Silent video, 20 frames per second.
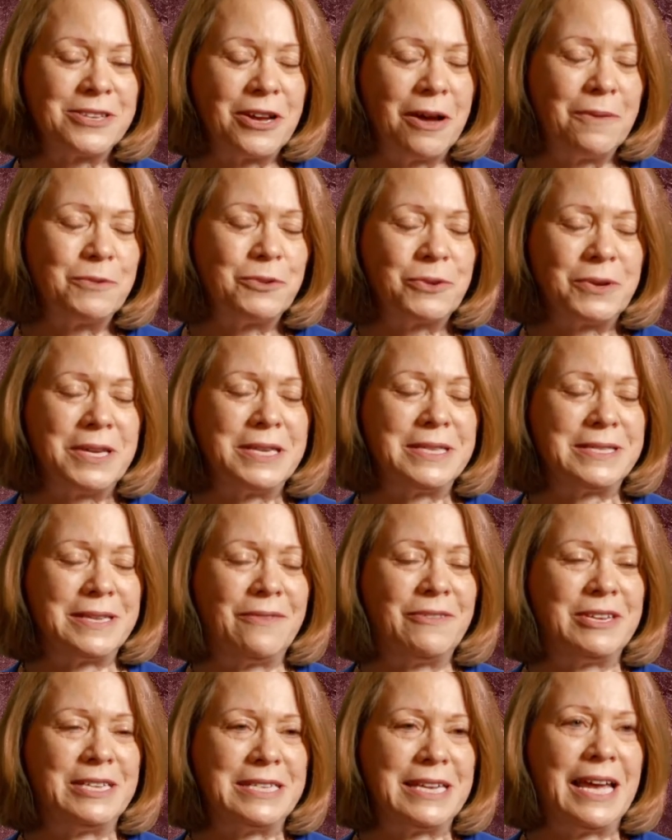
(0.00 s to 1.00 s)
Psalm
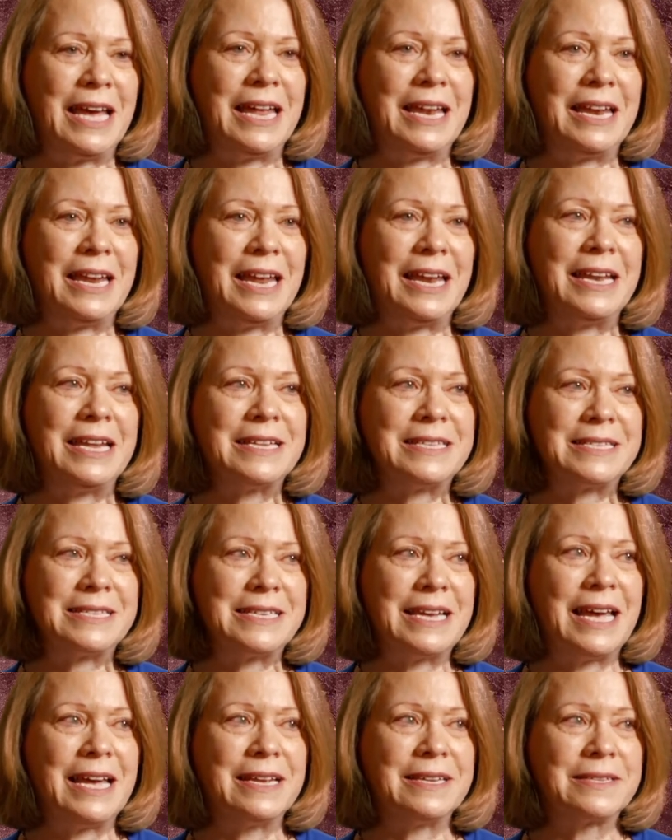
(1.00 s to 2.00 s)
27:10, and it
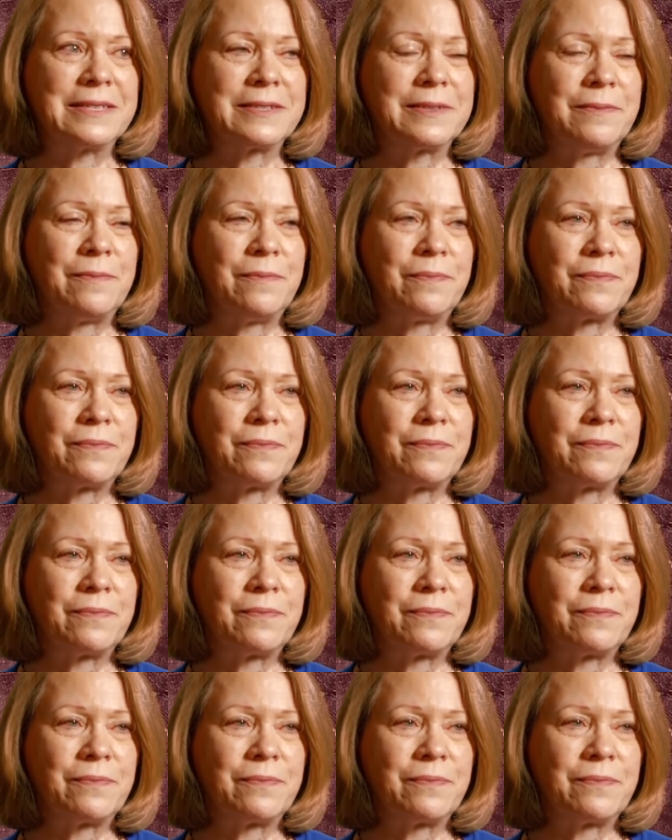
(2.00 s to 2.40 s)
says,